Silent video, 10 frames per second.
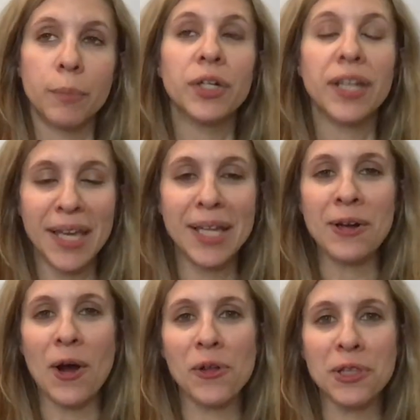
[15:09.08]
in
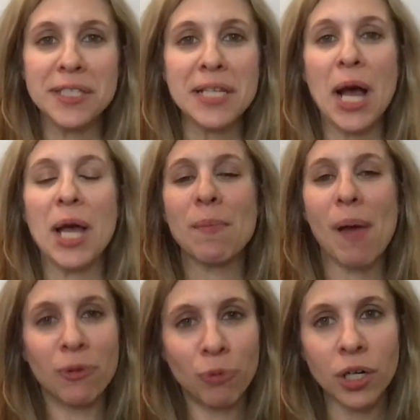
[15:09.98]
all this time
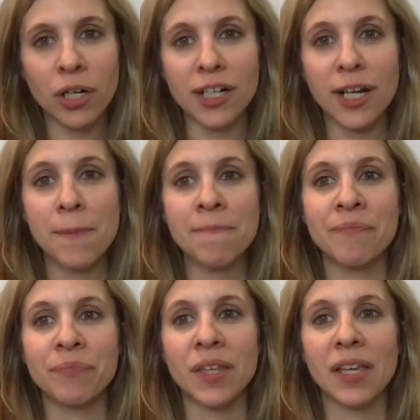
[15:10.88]
and work,
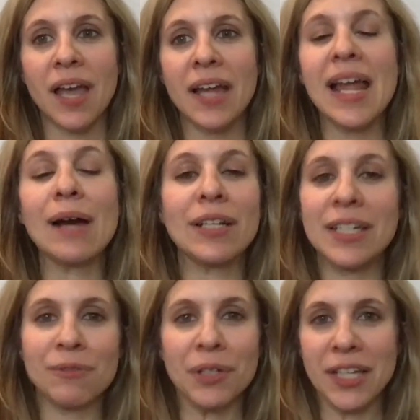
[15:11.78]
and now I
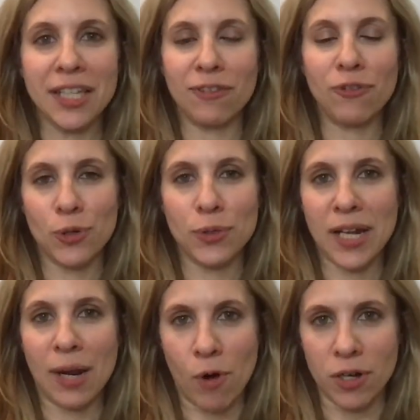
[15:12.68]
didn't really get the photos that
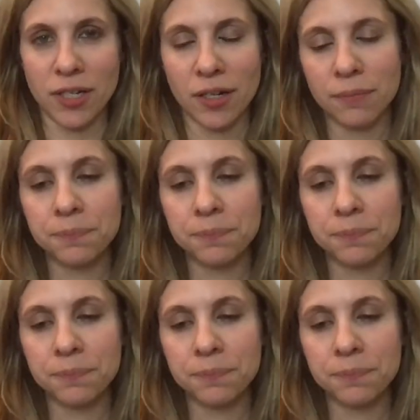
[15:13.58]
I wanted."